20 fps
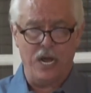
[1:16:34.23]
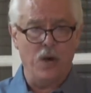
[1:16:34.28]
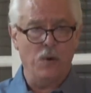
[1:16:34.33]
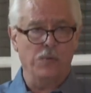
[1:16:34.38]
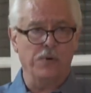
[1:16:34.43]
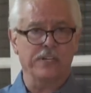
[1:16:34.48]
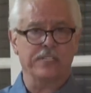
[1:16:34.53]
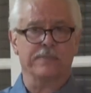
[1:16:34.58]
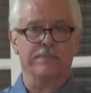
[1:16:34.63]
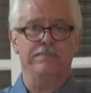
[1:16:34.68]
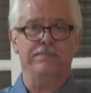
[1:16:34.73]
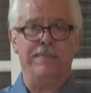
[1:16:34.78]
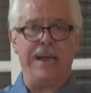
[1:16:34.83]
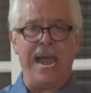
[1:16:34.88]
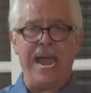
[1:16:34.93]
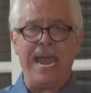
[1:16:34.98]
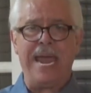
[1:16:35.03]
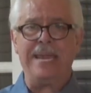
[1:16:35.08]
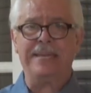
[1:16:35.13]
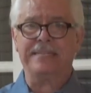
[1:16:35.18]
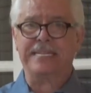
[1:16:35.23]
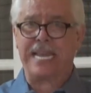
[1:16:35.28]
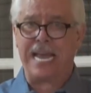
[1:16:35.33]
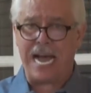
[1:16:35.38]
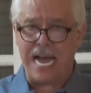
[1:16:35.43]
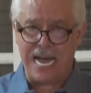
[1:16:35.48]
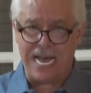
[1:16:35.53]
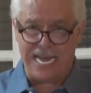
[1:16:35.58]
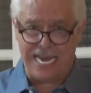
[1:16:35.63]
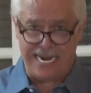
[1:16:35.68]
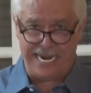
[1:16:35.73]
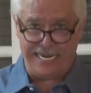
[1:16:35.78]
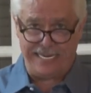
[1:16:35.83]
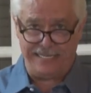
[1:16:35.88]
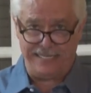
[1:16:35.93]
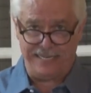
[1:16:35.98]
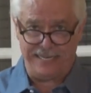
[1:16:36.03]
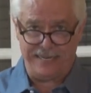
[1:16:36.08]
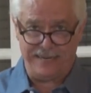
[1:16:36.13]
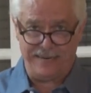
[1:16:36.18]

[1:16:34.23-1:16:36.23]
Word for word: with mankind.